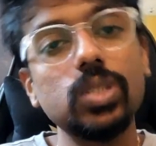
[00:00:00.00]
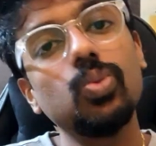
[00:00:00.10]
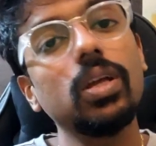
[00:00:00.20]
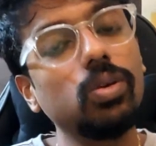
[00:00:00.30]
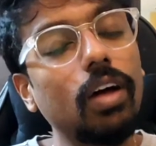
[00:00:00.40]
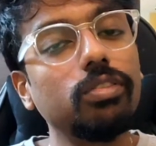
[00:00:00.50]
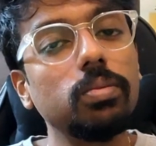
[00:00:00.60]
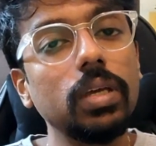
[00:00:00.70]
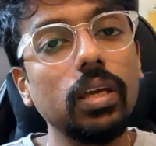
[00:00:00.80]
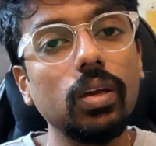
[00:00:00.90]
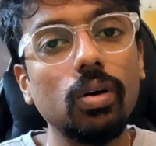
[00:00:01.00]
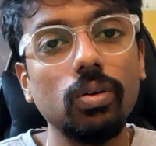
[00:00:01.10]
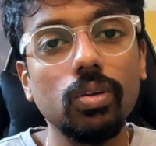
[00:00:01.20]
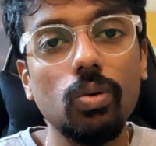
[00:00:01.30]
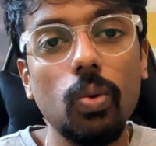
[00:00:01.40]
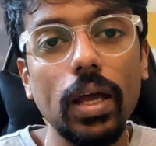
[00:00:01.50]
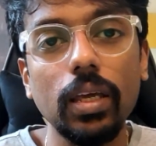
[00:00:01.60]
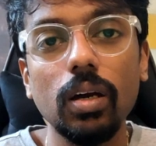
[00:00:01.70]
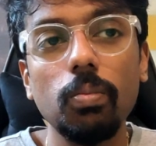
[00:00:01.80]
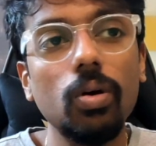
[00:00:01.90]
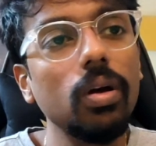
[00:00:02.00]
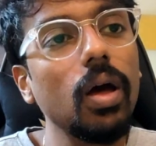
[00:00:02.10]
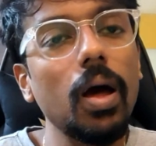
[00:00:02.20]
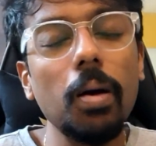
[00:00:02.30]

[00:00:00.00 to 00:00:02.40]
That's where you have to be worrying about.